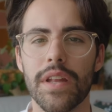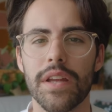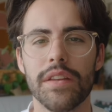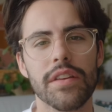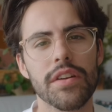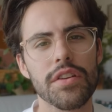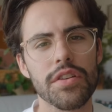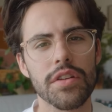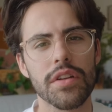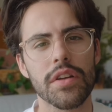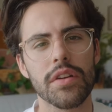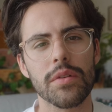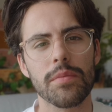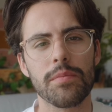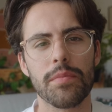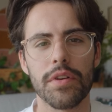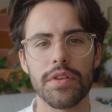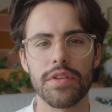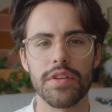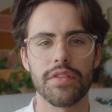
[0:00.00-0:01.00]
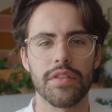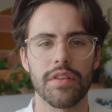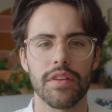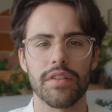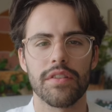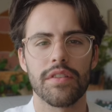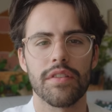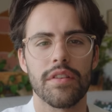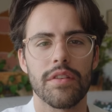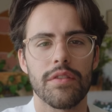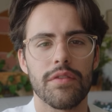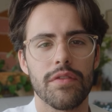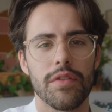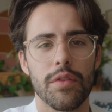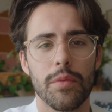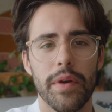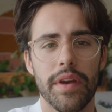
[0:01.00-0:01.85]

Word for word: Intentional purchases, if you